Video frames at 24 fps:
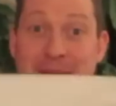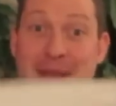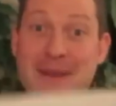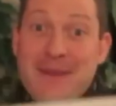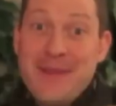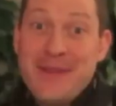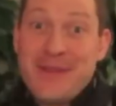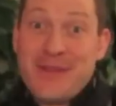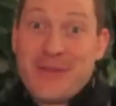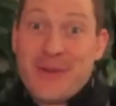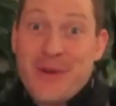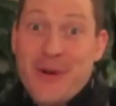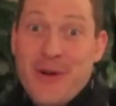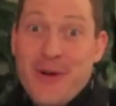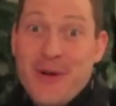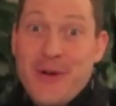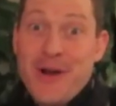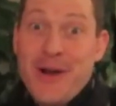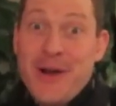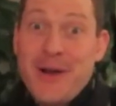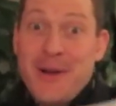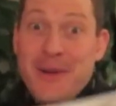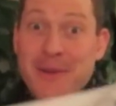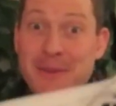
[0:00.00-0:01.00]
made me
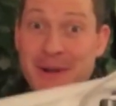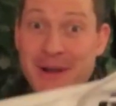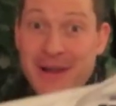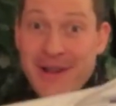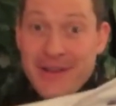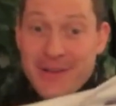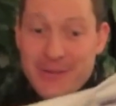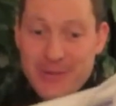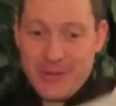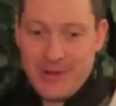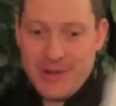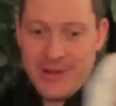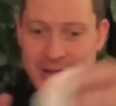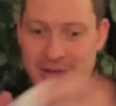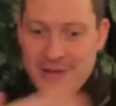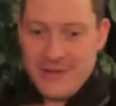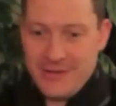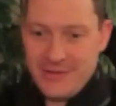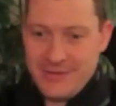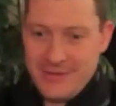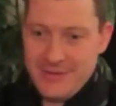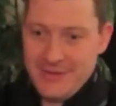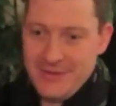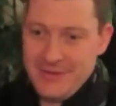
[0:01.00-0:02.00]
throw mm-hmm. my other one
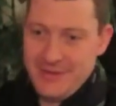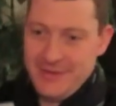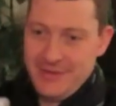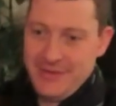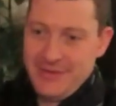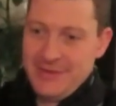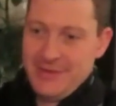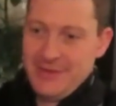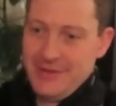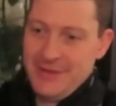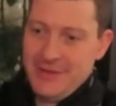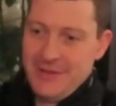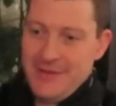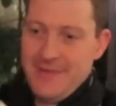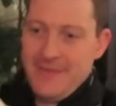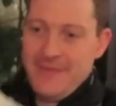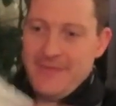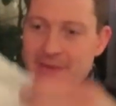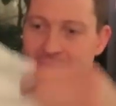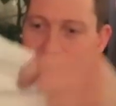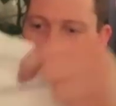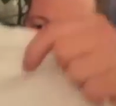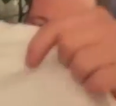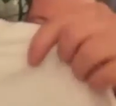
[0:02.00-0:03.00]
out. Two of
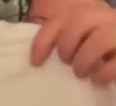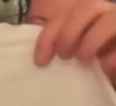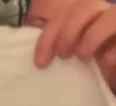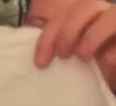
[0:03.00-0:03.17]
them.